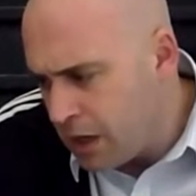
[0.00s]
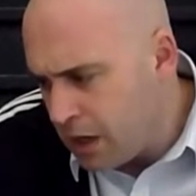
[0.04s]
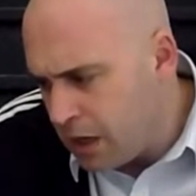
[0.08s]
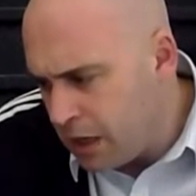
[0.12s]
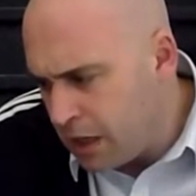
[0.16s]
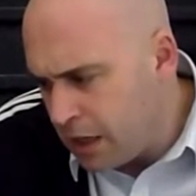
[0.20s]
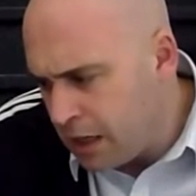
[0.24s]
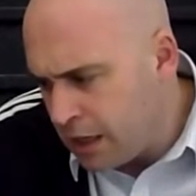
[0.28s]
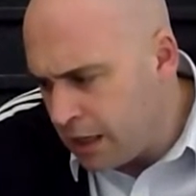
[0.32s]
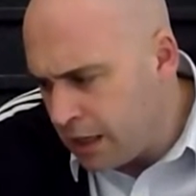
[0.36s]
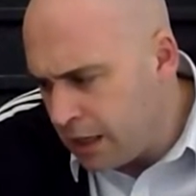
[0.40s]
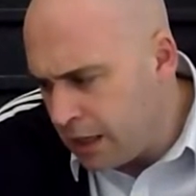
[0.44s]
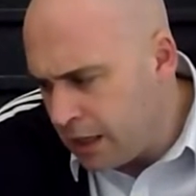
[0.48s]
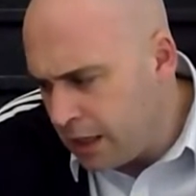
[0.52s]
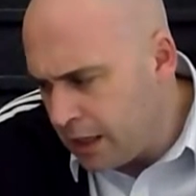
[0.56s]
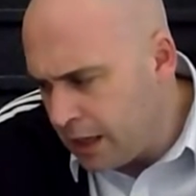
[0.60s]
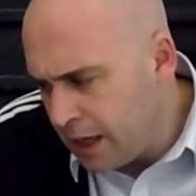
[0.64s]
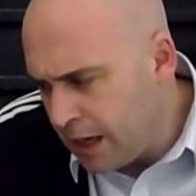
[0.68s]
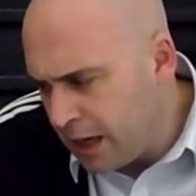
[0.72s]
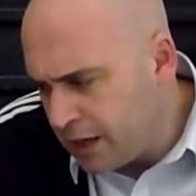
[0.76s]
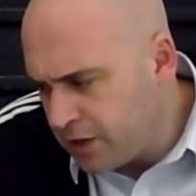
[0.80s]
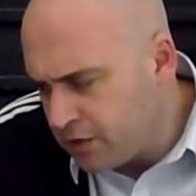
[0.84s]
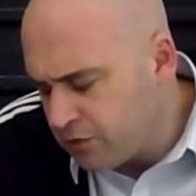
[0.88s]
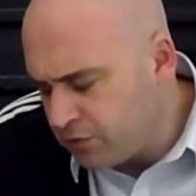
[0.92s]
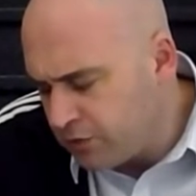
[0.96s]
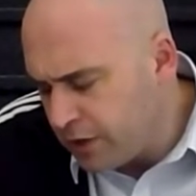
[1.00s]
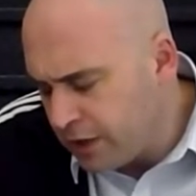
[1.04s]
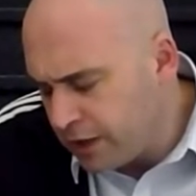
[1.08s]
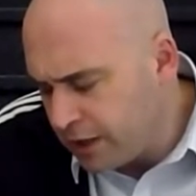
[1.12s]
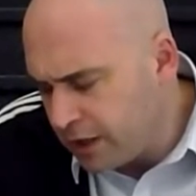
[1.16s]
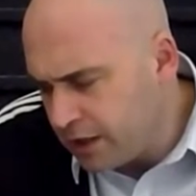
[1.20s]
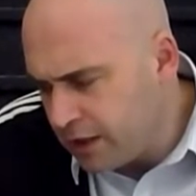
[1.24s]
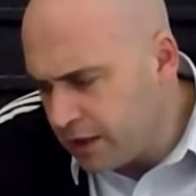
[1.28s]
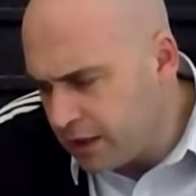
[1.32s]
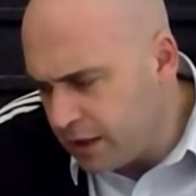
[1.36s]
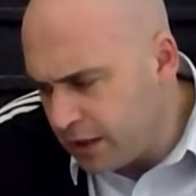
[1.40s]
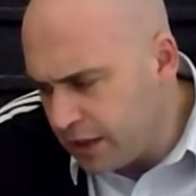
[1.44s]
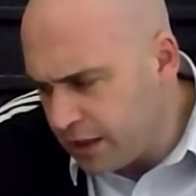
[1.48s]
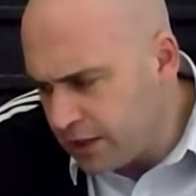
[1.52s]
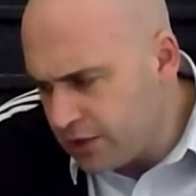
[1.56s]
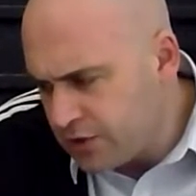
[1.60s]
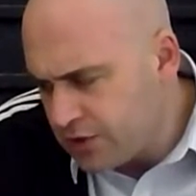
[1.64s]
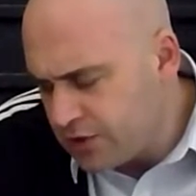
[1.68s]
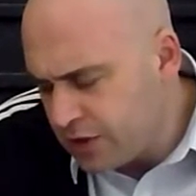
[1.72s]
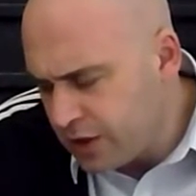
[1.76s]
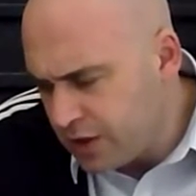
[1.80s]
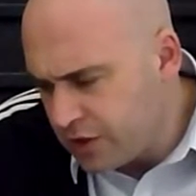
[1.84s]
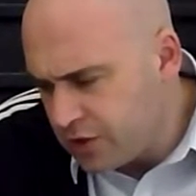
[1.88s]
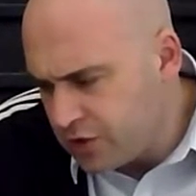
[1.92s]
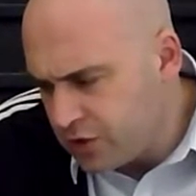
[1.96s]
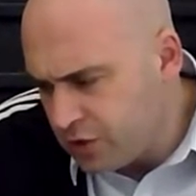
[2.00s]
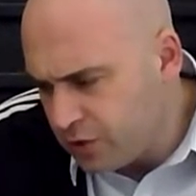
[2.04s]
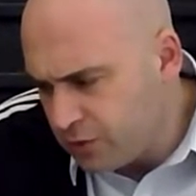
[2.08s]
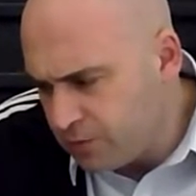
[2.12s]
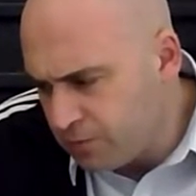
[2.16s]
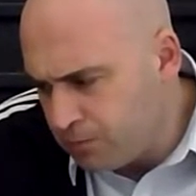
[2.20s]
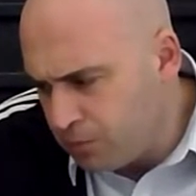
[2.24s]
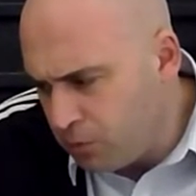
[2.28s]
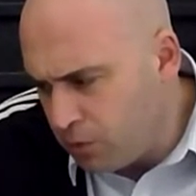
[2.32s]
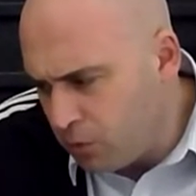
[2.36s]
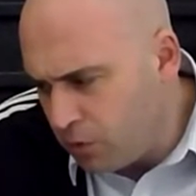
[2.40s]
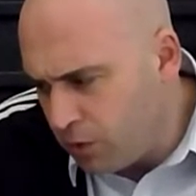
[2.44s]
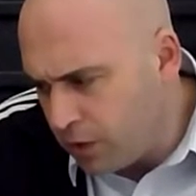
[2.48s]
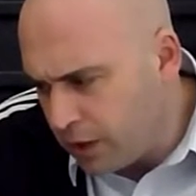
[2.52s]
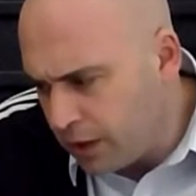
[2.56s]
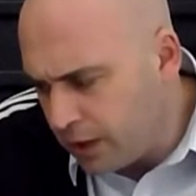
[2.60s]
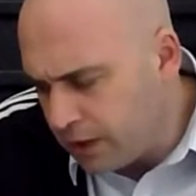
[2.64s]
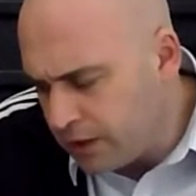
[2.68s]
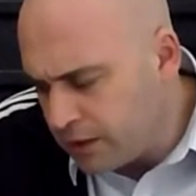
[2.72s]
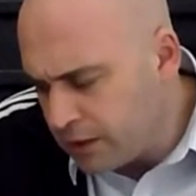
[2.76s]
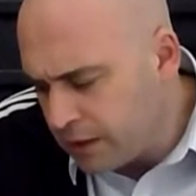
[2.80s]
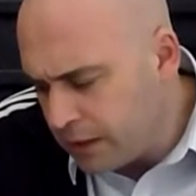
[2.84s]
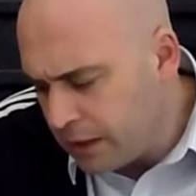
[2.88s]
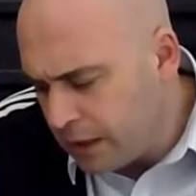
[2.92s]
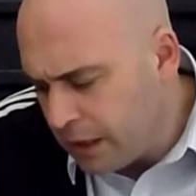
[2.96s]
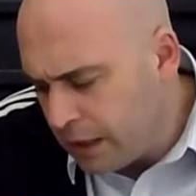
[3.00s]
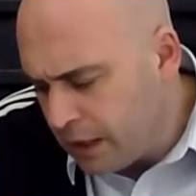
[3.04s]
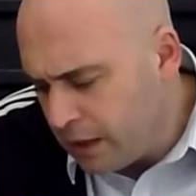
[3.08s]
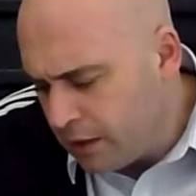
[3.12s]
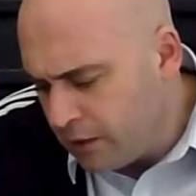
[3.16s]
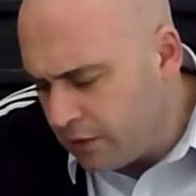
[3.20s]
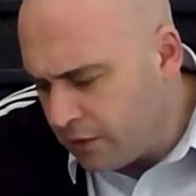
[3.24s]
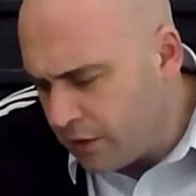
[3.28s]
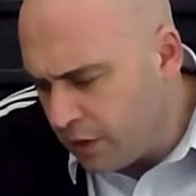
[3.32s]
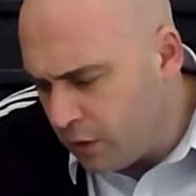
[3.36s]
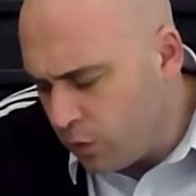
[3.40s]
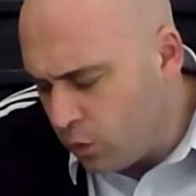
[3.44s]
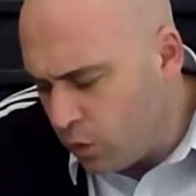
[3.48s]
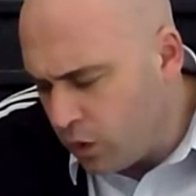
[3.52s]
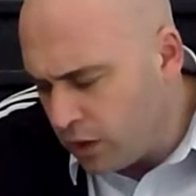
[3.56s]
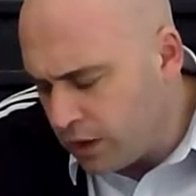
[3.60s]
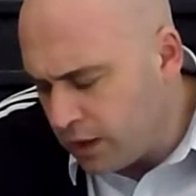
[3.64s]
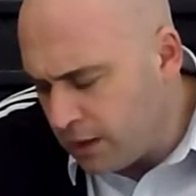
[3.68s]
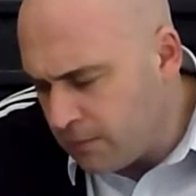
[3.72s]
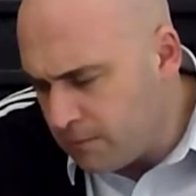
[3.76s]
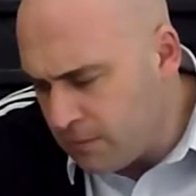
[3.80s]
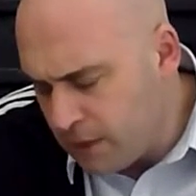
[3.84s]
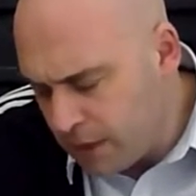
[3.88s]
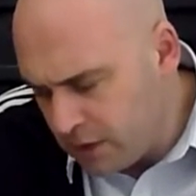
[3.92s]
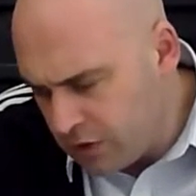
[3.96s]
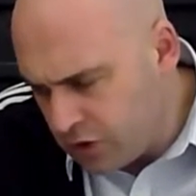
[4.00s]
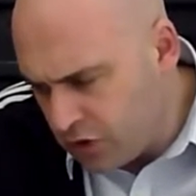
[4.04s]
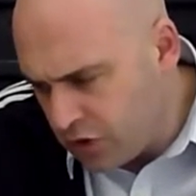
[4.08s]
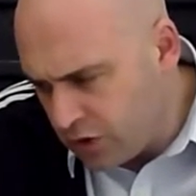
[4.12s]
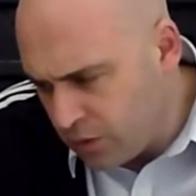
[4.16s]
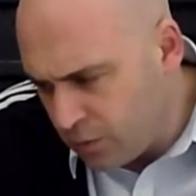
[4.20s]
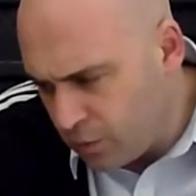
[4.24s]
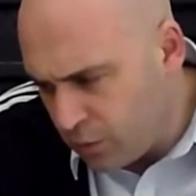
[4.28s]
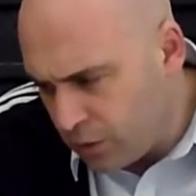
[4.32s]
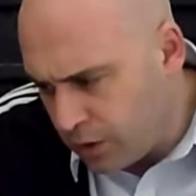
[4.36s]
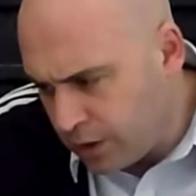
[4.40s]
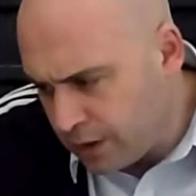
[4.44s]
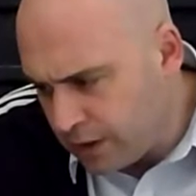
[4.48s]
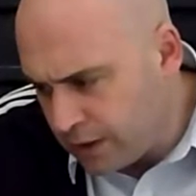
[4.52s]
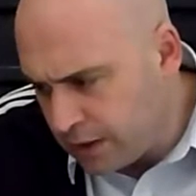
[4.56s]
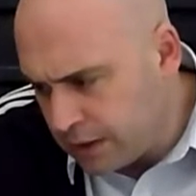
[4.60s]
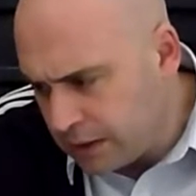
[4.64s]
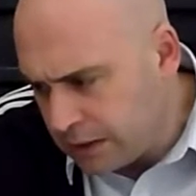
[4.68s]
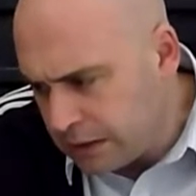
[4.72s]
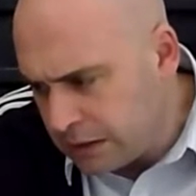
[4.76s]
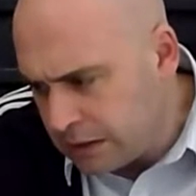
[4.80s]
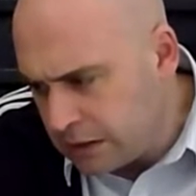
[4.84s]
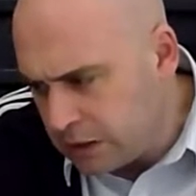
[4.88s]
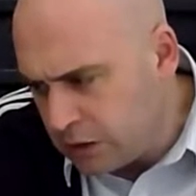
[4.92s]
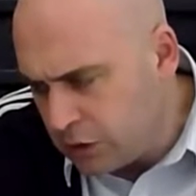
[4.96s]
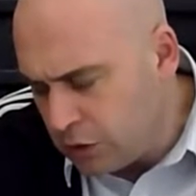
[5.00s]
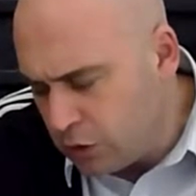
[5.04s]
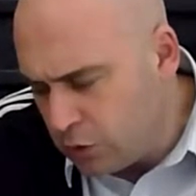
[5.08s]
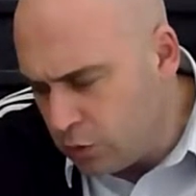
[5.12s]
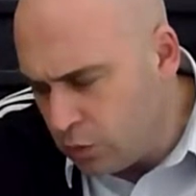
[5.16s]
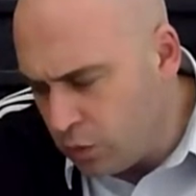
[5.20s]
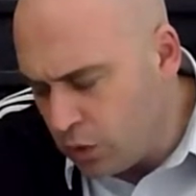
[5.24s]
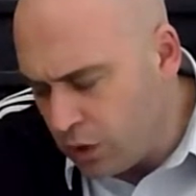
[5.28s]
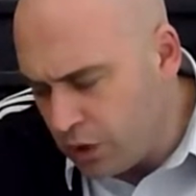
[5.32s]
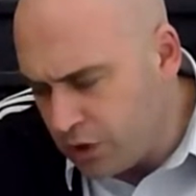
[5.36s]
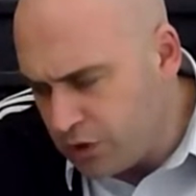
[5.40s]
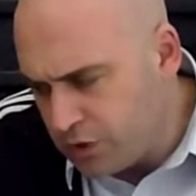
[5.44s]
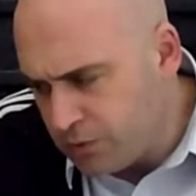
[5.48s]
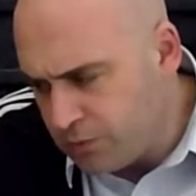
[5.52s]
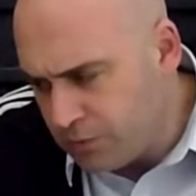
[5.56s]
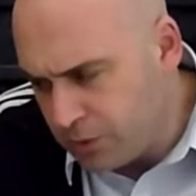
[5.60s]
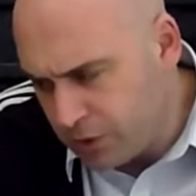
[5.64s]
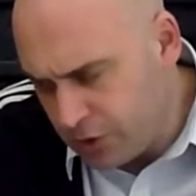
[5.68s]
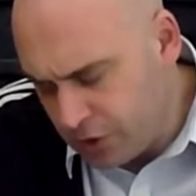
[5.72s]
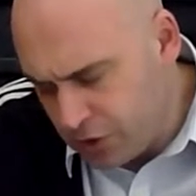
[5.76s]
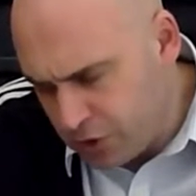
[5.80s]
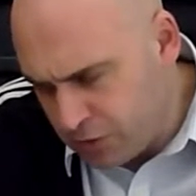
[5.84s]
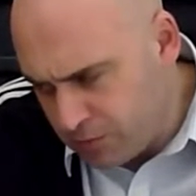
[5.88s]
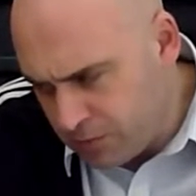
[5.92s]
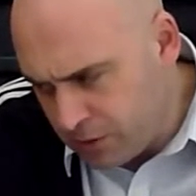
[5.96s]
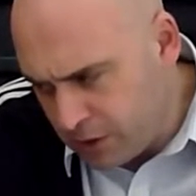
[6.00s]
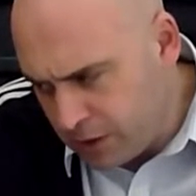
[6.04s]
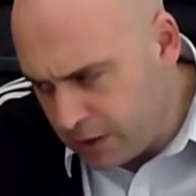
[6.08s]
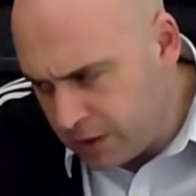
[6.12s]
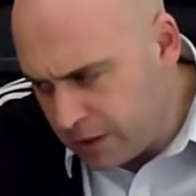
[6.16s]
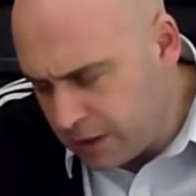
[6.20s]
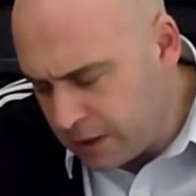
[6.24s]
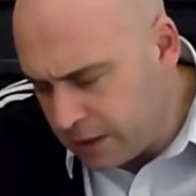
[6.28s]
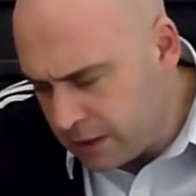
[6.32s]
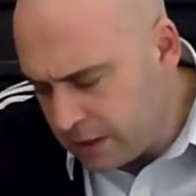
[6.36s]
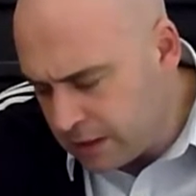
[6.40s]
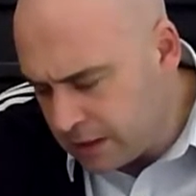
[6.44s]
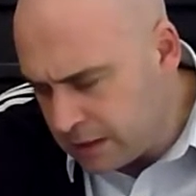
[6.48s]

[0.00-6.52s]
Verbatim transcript: I had to recognize at a certain point that when I met someone who was a Buddhist monk,